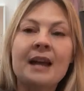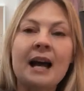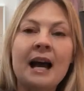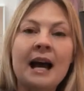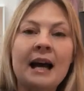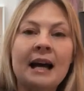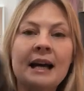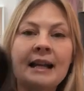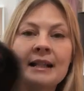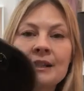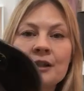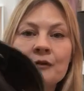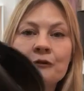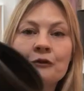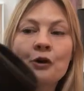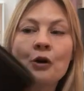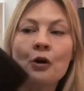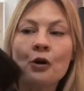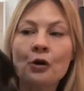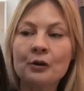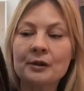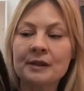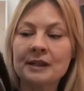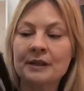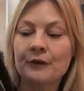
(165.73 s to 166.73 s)
And of
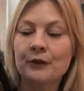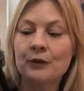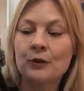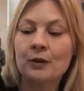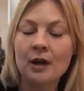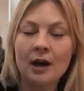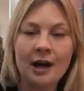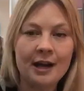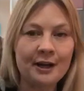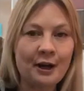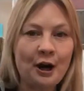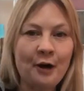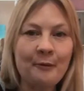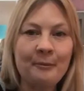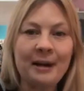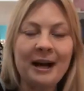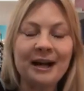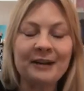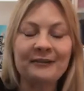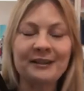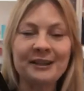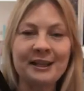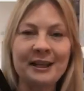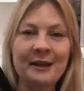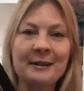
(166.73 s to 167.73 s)
course, if you like our bag
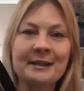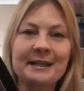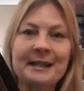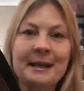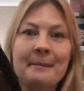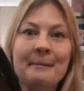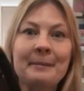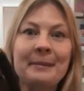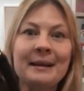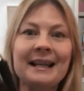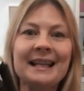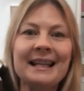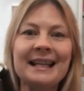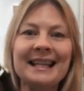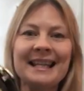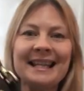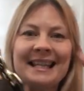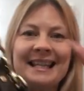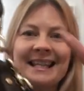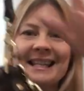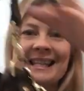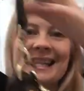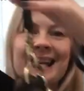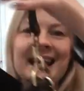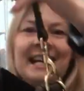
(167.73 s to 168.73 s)
videos, then
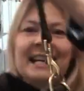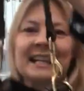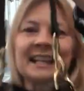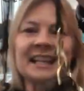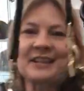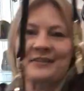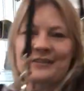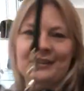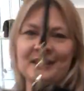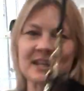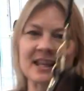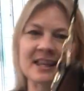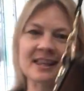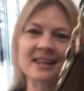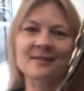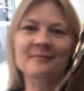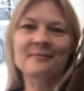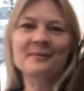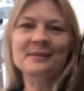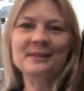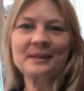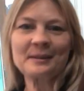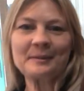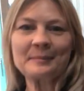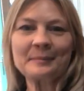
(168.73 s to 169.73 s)
please give us a
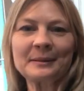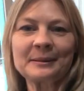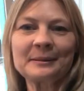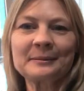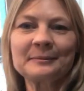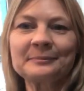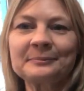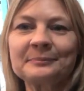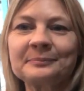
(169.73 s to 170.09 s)
thumbs up.